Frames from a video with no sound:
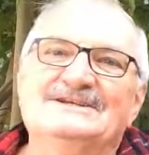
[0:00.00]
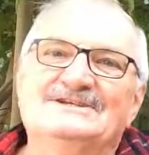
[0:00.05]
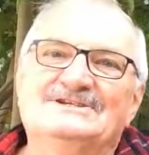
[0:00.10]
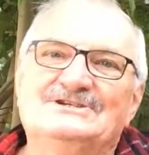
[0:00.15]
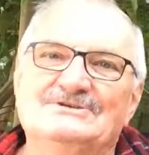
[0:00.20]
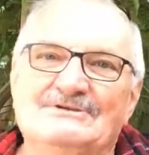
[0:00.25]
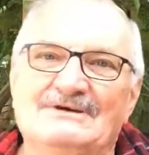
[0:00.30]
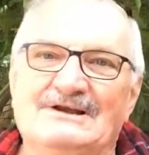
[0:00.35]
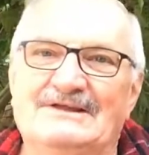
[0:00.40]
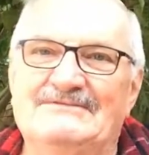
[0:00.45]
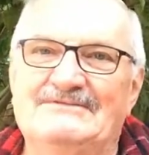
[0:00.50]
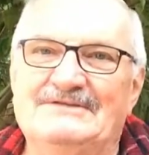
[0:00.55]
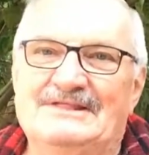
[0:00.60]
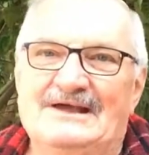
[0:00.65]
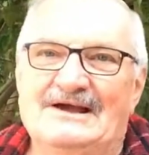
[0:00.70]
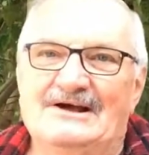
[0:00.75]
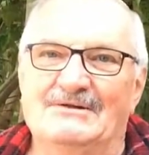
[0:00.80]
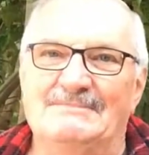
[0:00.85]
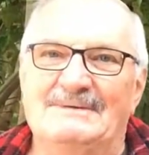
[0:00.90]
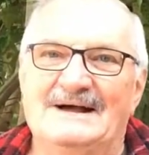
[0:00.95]
Too early for
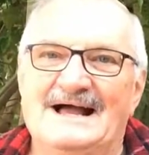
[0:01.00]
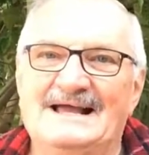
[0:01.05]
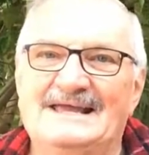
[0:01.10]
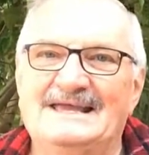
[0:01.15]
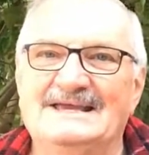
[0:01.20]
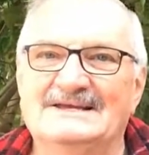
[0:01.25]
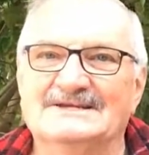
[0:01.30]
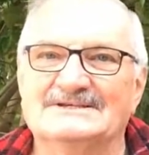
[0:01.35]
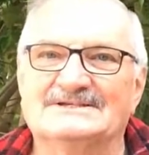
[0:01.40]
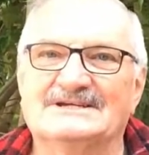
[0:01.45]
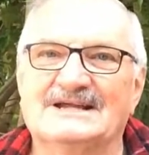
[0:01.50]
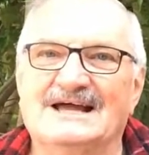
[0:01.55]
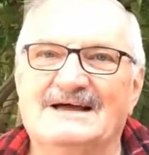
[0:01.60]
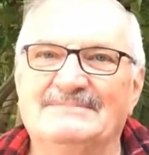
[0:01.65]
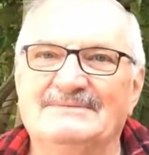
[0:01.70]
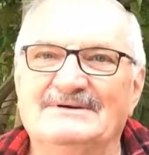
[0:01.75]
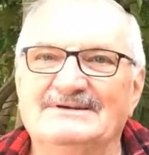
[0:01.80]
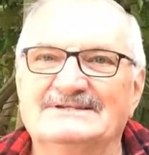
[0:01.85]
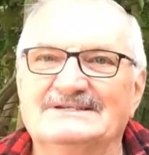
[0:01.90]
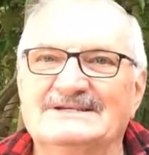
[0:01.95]
the old parking
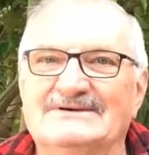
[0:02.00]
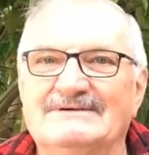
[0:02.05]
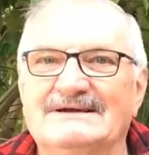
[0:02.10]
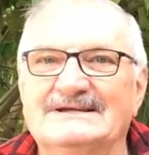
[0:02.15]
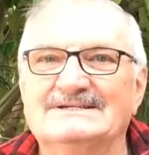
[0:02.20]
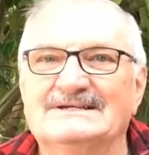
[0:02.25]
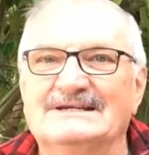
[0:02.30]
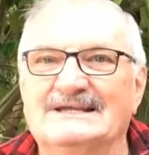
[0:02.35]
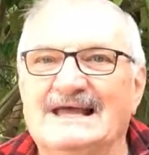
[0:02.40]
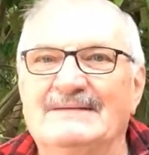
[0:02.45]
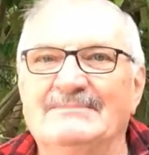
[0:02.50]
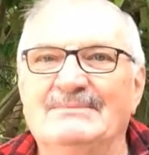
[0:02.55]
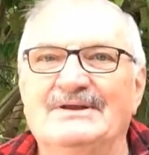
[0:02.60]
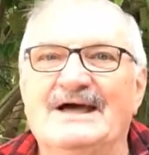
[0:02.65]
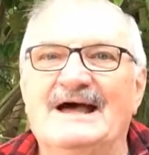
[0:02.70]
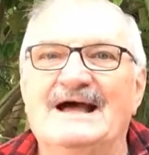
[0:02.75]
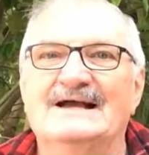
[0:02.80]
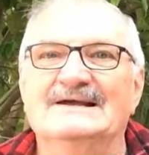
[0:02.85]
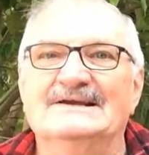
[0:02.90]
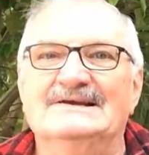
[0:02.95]
Gestapo, so actually able to
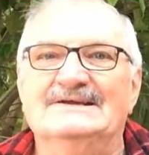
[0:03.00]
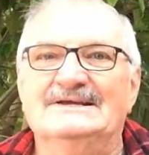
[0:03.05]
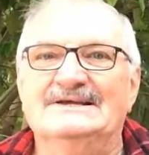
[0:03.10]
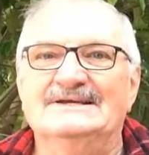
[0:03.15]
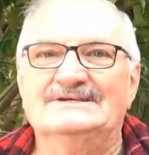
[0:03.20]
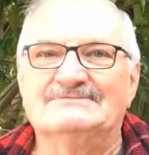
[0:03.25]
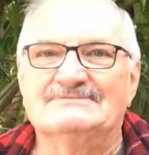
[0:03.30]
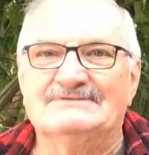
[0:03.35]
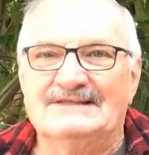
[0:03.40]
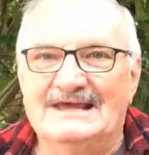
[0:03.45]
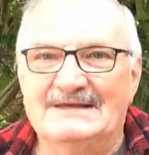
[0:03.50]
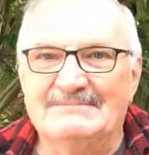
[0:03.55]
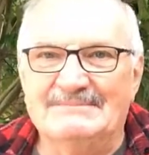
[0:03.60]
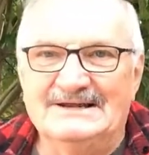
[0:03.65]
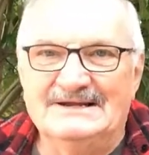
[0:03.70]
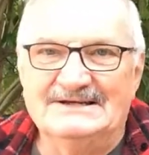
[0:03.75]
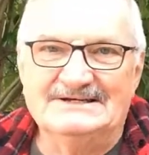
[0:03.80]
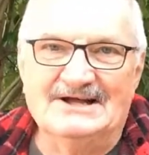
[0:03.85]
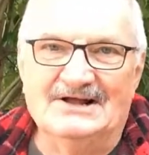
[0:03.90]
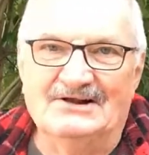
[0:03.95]
hug and kiss without
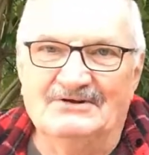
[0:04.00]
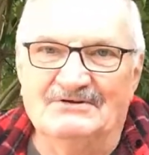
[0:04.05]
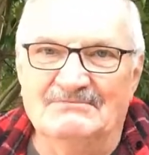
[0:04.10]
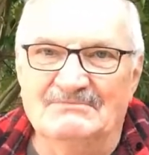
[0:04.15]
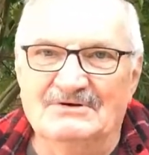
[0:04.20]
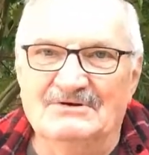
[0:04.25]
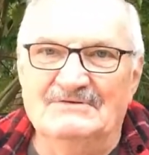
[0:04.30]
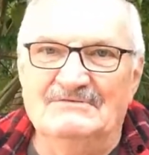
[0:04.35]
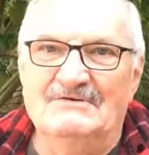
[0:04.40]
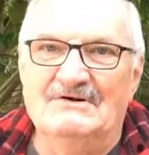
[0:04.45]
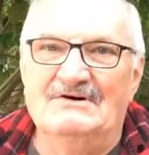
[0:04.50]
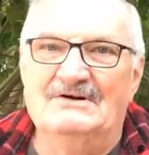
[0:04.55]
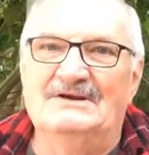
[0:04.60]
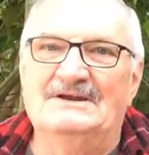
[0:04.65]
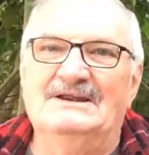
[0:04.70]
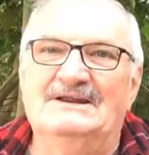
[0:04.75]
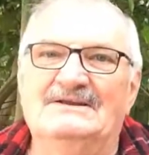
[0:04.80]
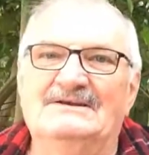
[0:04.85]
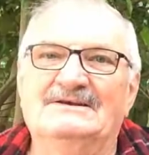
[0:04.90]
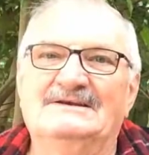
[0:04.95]
being told to move
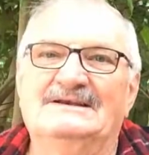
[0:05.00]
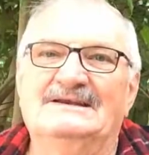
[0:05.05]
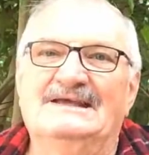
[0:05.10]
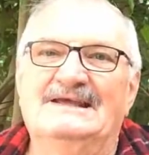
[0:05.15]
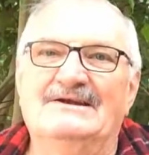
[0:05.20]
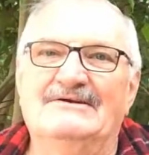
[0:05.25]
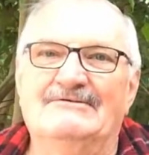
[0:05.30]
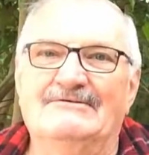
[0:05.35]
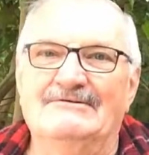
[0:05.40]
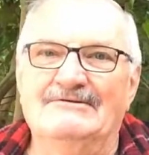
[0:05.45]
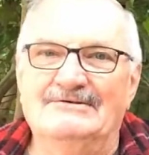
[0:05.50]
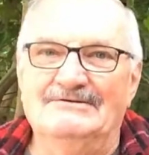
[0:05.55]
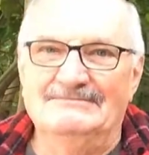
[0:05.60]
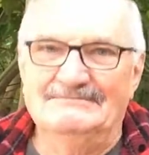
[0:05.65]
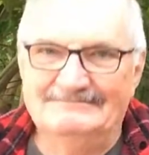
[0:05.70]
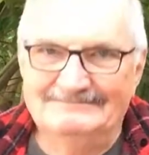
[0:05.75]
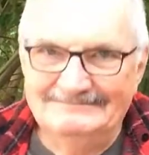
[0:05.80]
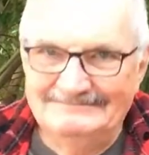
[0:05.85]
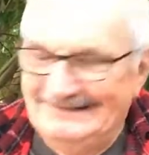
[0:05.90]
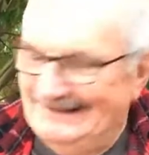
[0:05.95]
on and get a room.
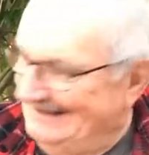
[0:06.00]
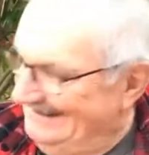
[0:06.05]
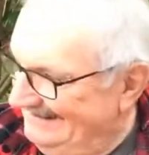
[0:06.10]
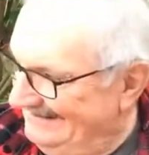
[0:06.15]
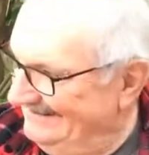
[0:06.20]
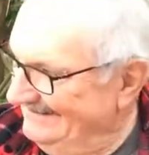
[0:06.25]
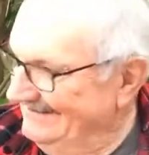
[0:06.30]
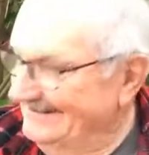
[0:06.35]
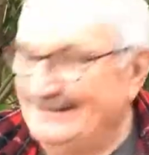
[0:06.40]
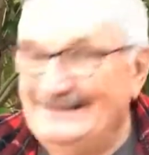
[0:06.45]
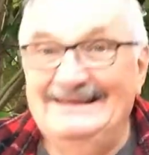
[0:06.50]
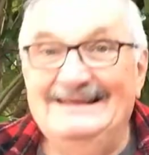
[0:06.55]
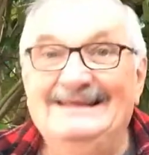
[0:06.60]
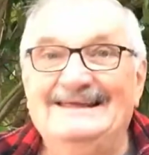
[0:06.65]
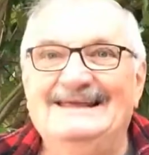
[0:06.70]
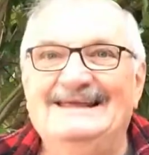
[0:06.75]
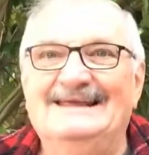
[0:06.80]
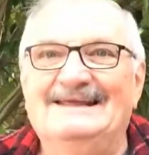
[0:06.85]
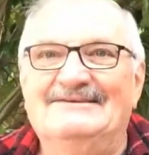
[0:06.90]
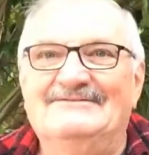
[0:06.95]

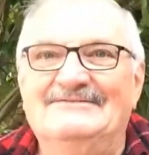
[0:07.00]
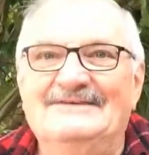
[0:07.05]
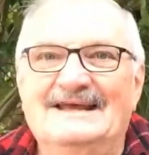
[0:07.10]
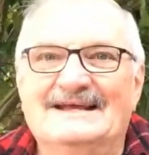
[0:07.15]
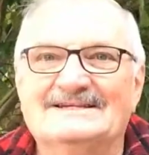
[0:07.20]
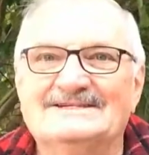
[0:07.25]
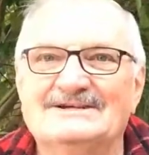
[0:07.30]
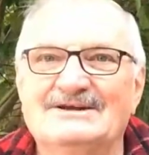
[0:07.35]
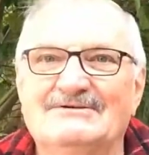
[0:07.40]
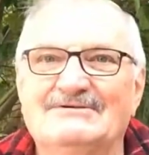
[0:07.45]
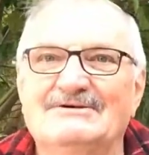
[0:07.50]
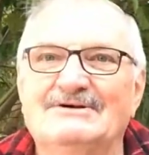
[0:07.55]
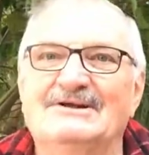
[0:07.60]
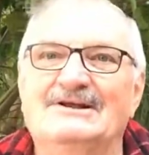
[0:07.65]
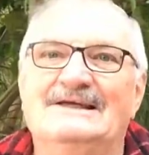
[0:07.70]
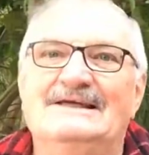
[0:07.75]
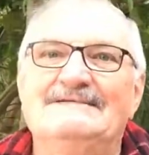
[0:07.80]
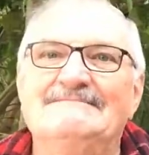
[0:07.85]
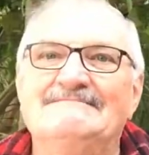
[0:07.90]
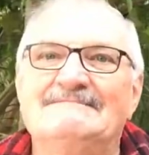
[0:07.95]
In fact, so
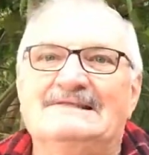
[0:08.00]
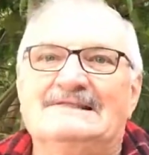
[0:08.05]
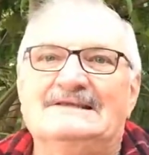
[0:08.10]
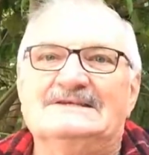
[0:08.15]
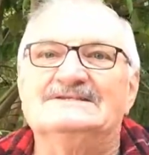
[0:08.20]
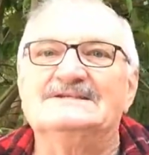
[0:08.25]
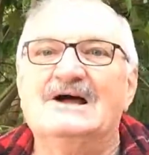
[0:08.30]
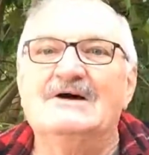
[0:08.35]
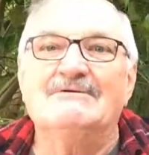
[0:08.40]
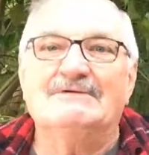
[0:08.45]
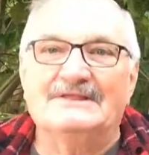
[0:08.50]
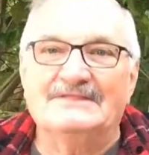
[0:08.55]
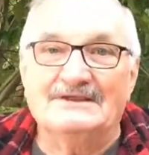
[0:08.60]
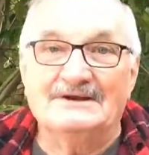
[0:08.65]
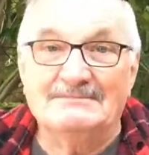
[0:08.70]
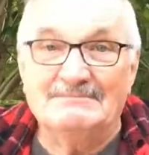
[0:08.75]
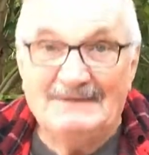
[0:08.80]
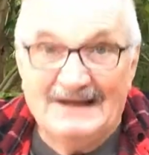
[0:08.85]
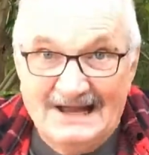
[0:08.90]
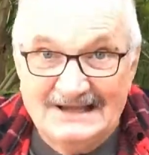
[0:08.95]
early that there's no one at the
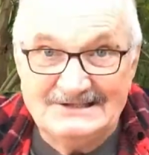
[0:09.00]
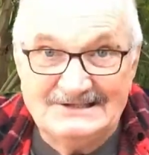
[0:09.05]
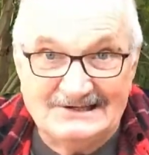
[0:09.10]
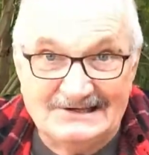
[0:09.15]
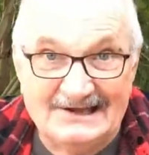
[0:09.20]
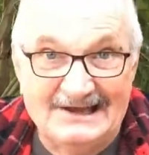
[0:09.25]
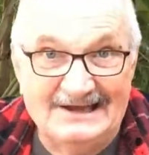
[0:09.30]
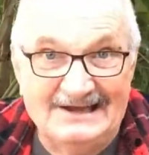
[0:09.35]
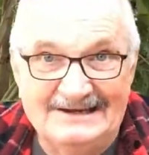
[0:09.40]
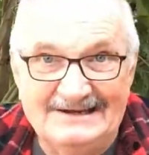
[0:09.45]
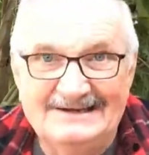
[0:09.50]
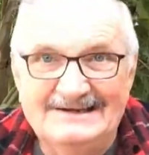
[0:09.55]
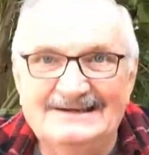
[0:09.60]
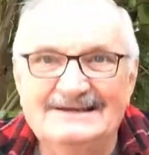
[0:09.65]
departure gate.